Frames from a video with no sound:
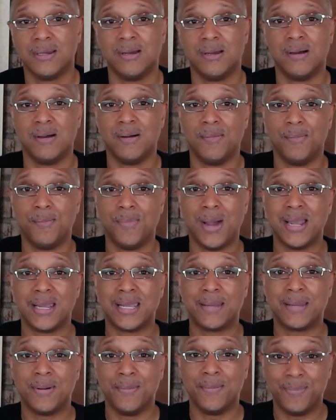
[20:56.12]
um, by
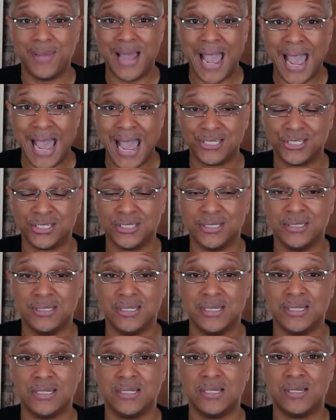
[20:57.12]
compassion
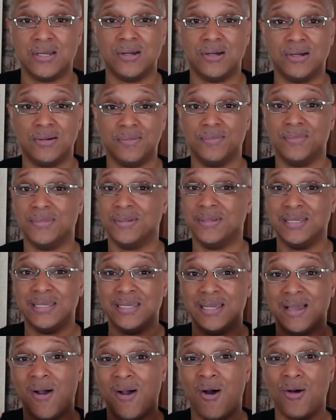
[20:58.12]
um,
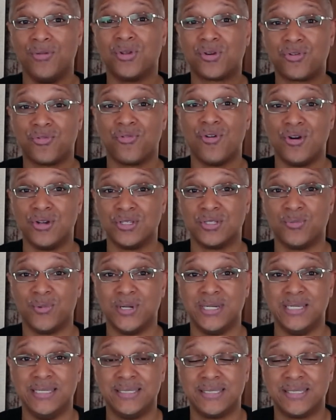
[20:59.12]
on the cross
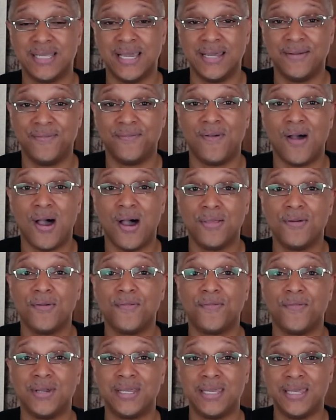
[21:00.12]
when he said, Father,
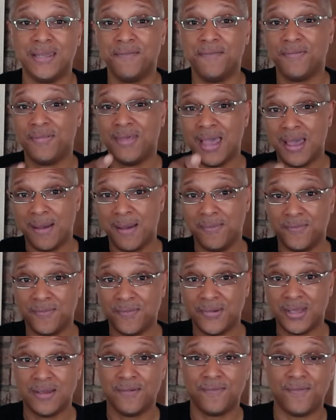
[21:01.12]
forgive them.
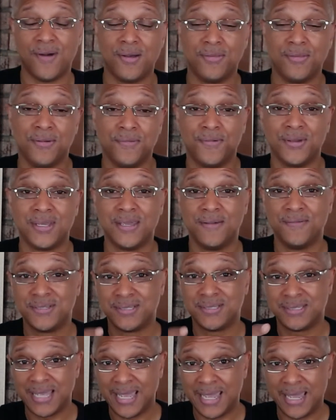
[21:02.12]
Father, forgive
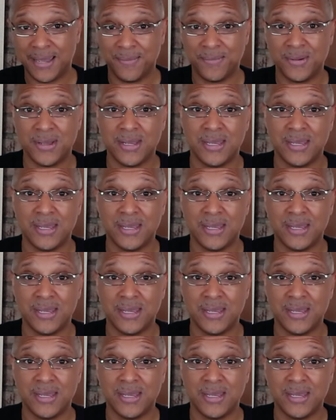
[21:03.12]
Sam,